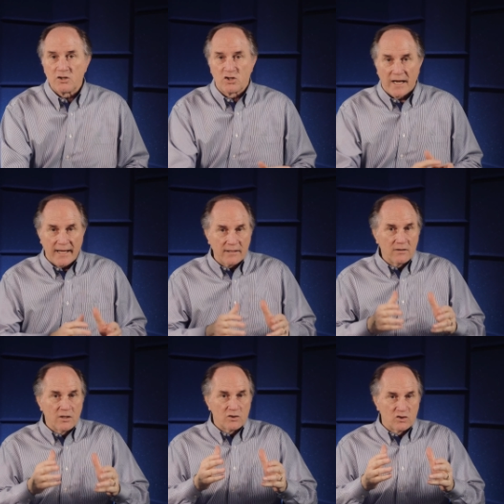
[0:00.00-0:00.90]

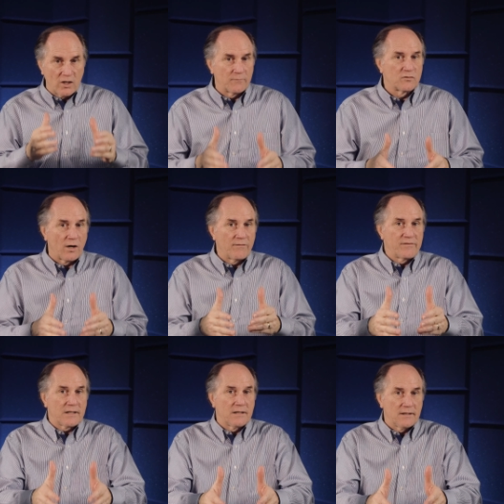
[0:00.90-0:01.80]
Jan jumped
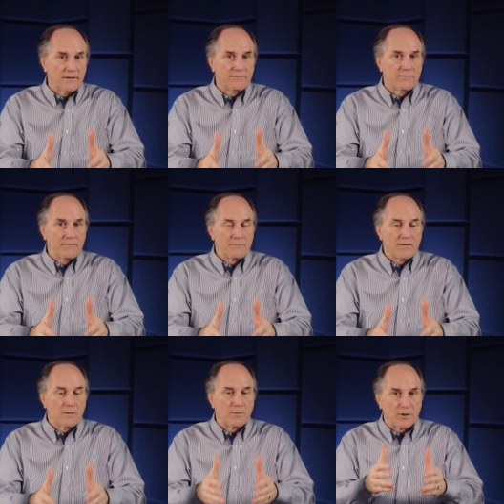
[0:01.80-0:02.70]
off the cliff,
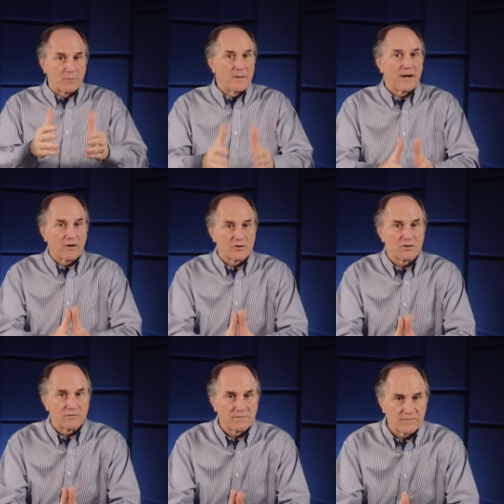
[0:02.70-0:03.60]
but her
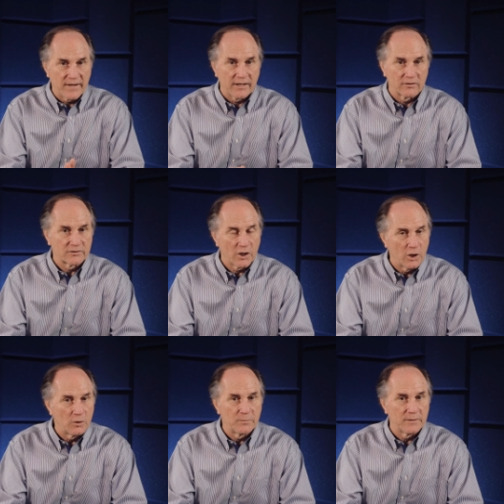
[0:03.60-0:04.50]
parachute failed to
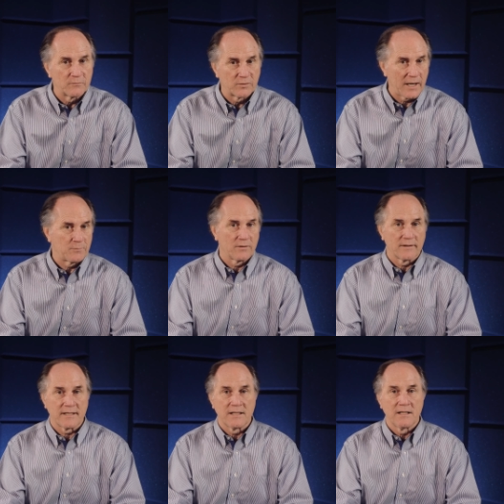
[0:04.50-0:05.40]
open
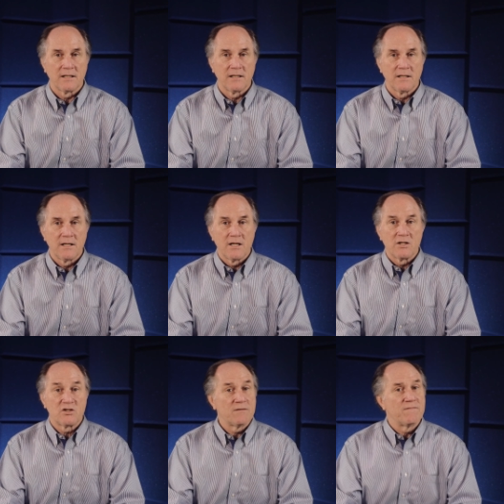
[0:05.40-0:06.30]
properly.
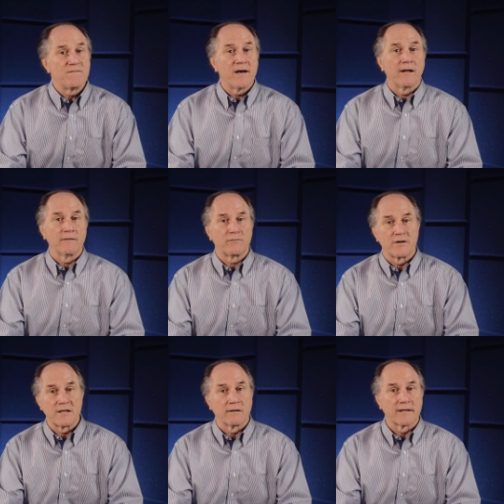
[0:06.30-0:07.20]
She fell
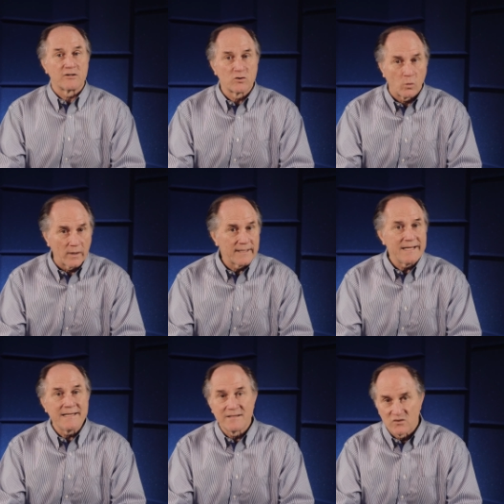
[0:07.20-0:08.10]
for nearly
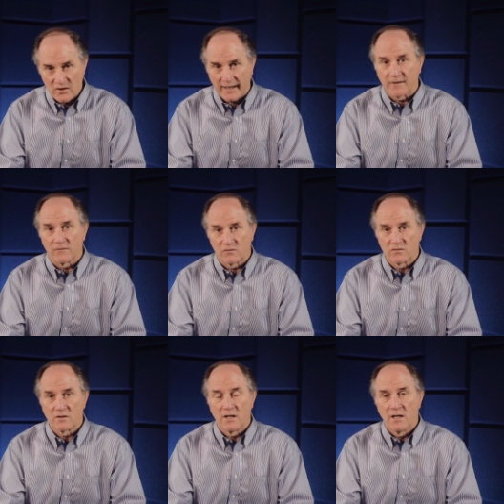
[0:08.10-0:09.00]
twenty
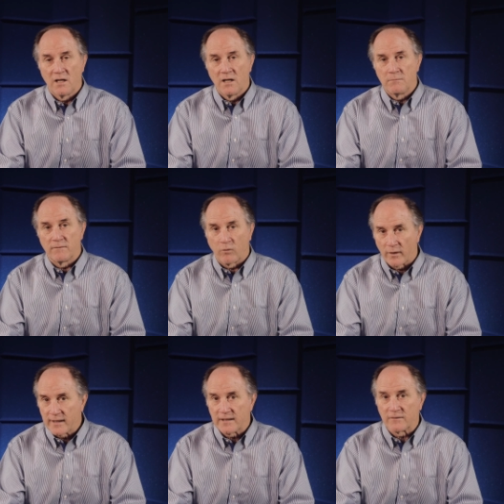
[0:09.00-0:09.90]
seconds
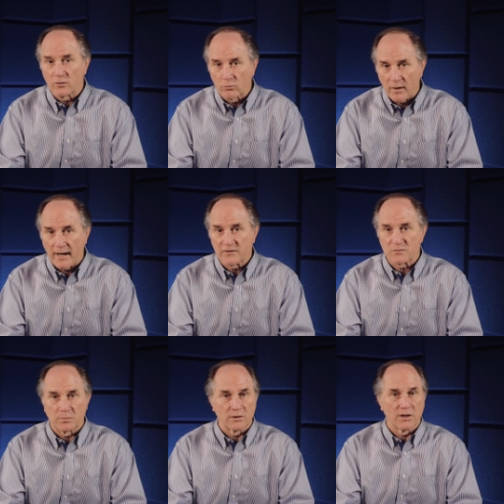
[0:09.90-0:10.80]
before hitting the
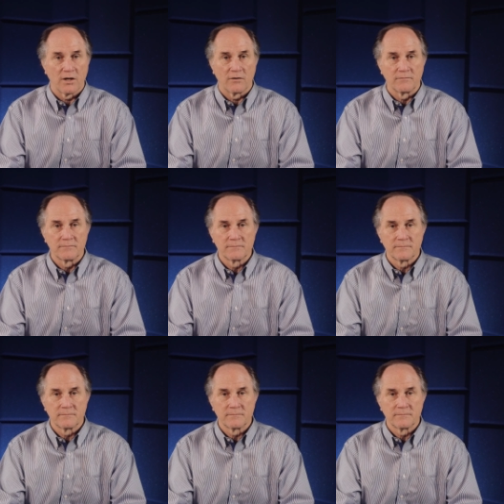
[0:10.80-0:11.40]
rocks below.